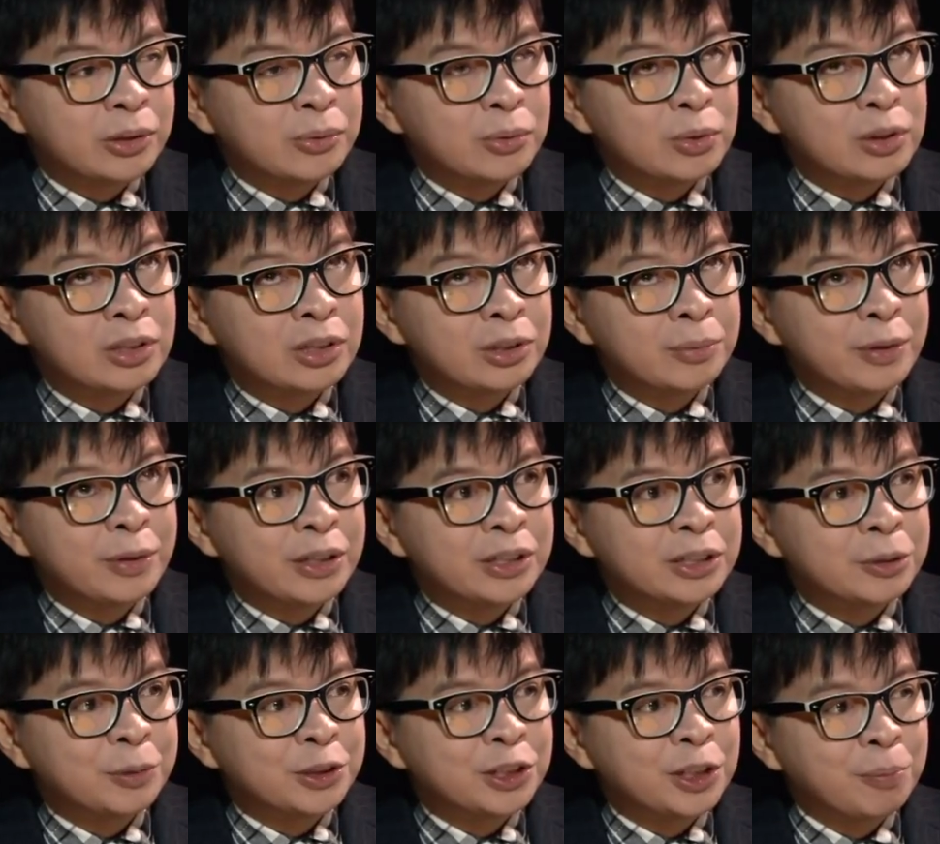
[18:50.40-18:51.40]
will there be a
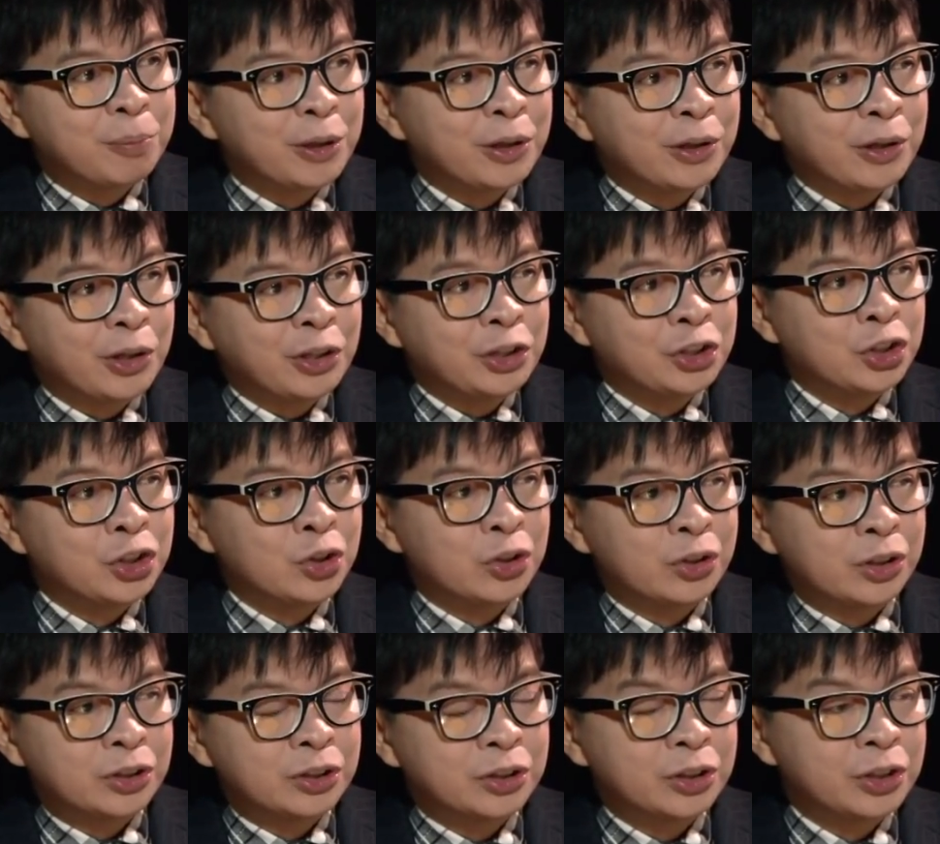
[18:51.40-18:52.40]
specific ratio
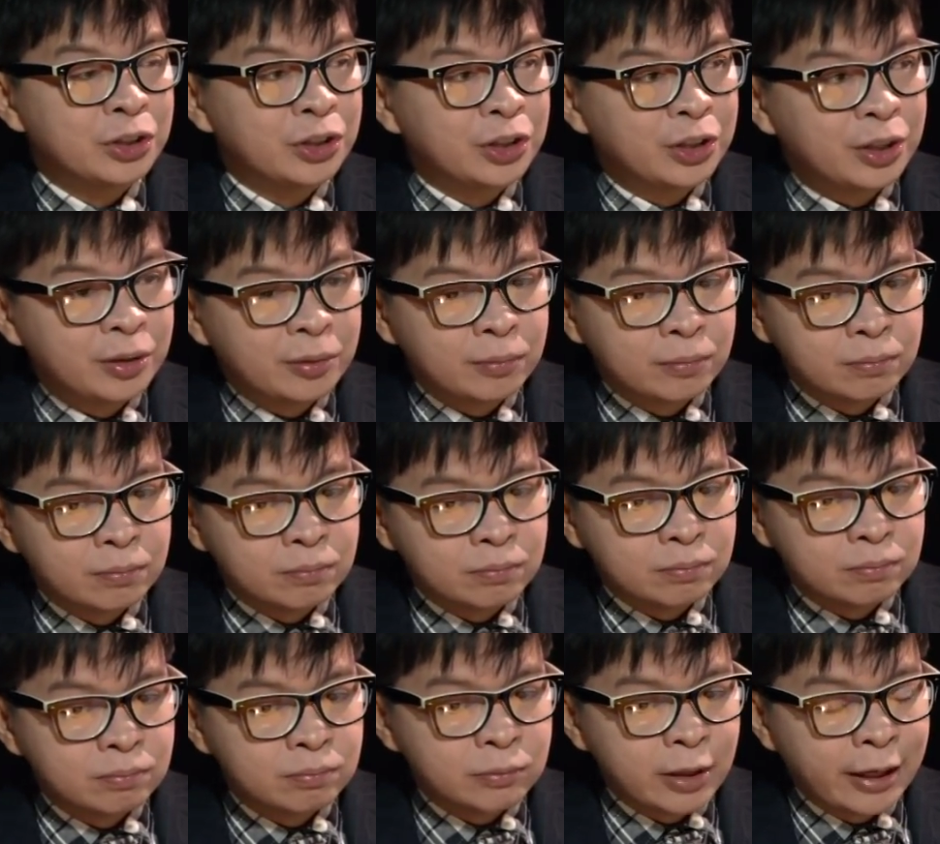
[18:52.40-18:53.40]
in a
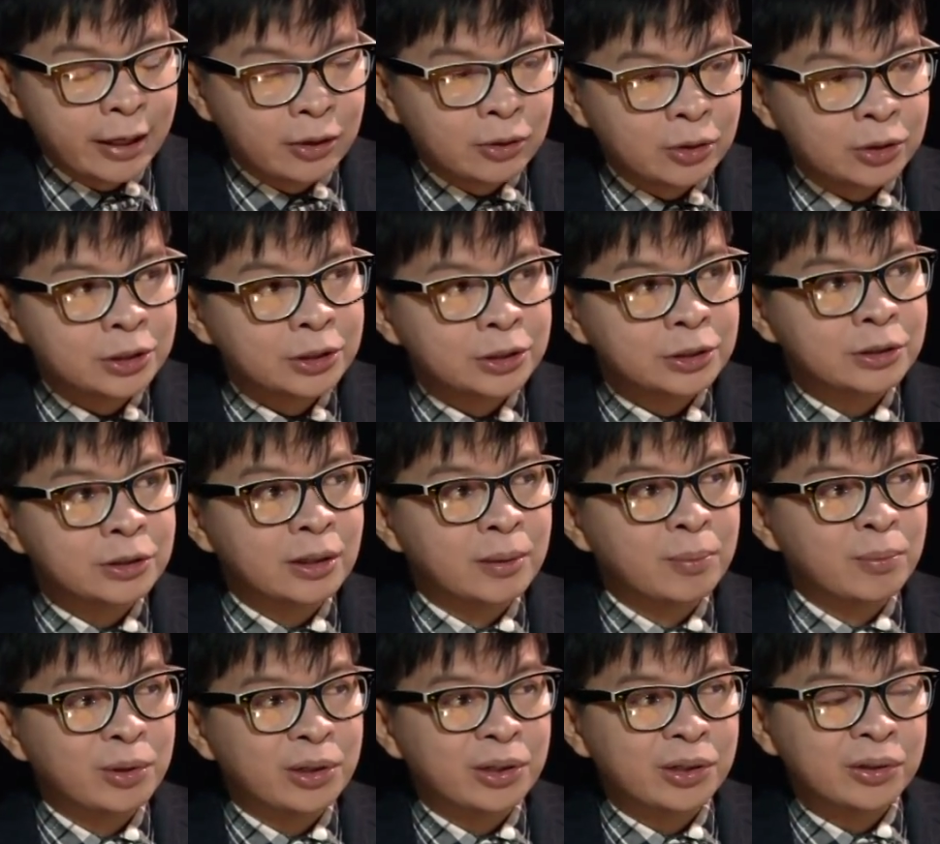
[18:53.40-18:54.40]
certain
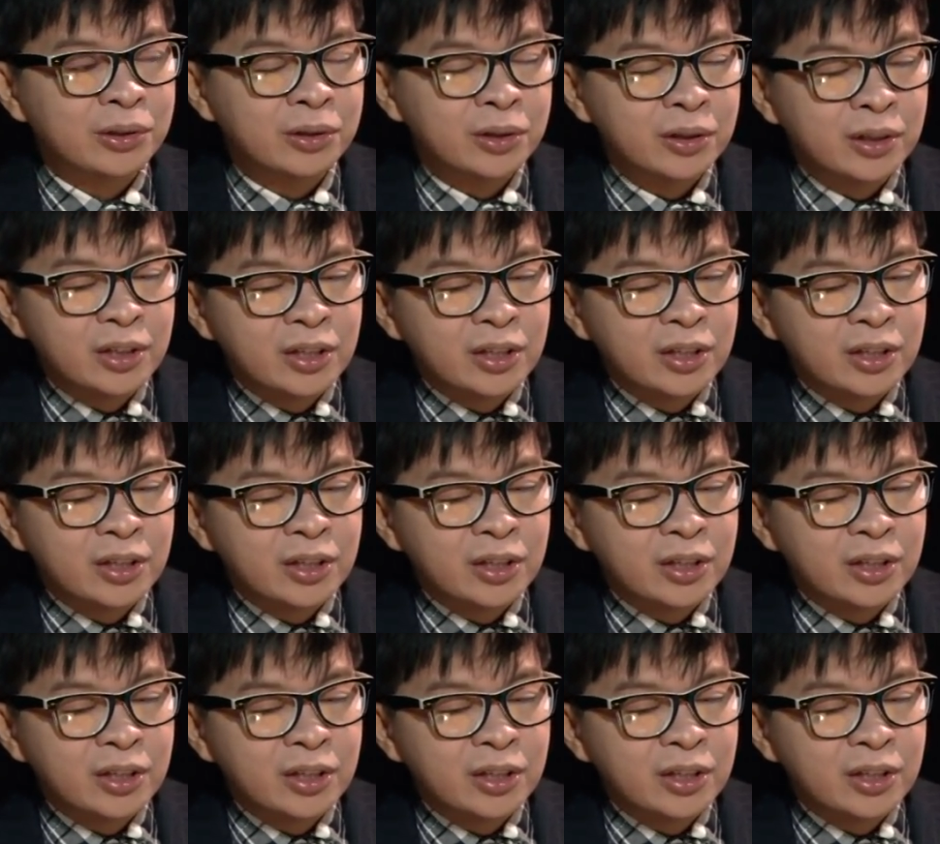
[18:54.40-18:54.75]
ecosystem wherein